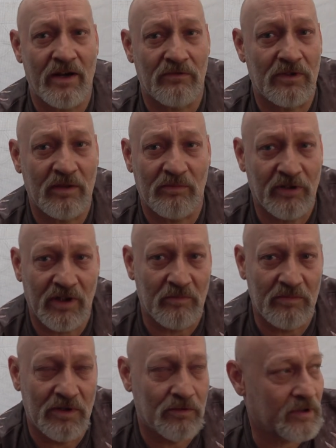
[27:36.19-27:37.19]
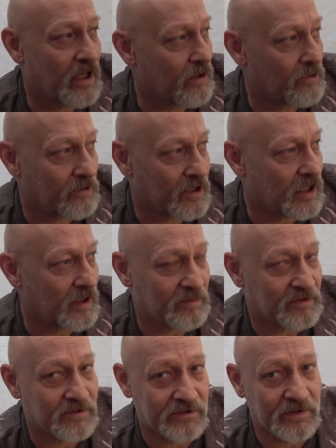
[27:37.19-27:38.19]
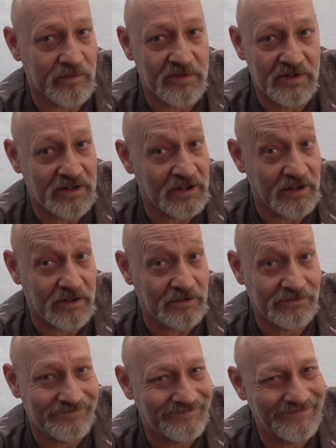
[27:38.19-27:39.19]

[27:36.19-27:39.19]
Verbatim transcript: don't like bringing milk out on camping trips, you know.